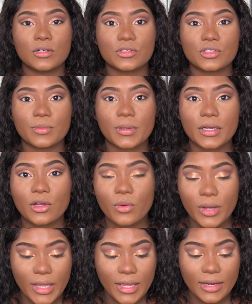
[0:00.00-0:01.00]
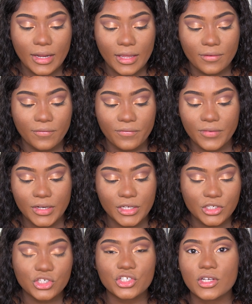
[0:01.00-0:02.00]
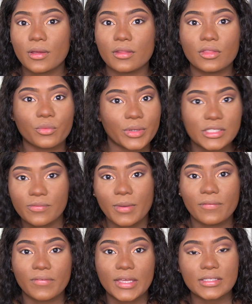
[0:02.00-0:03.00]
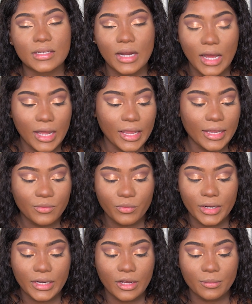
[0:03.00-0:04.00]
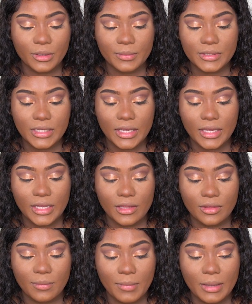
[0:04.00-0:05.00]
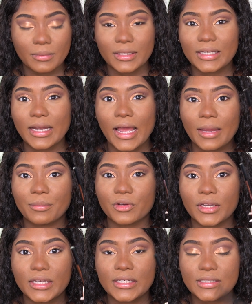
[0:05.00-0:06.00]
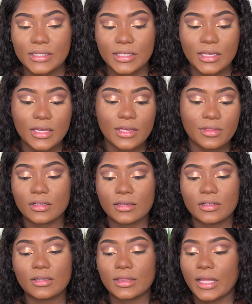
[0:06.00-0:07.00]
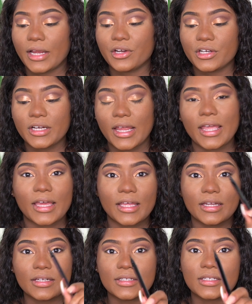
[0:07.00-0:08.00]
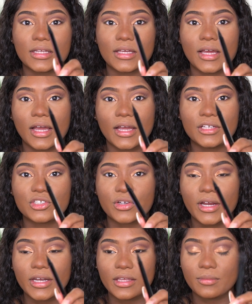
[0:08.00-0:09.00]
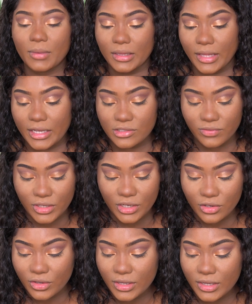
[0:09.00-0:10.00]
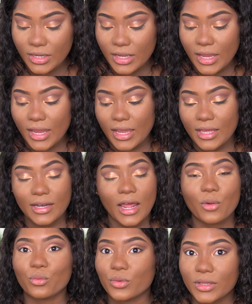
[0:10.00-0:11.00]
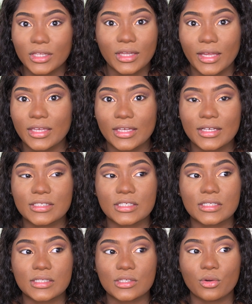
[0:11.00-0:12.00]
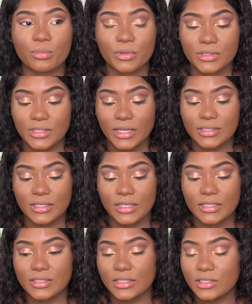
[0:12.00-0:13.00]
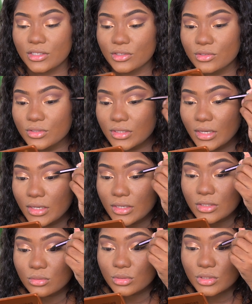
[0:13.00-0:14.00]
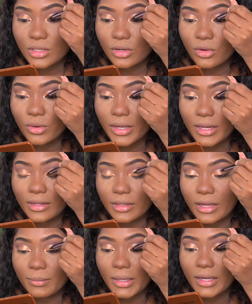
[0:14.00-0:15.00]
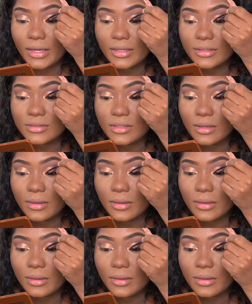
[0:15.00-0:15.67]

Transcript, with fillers: So I'm gonna go ahead and finish the rest of my face and eye. Right now I'm gonna be taking the Maybelline Hyper Easy liner, and I tried it in my last video and I really like it because it's so precise and easy to use. I'm just gonna go ahead and line my eyes.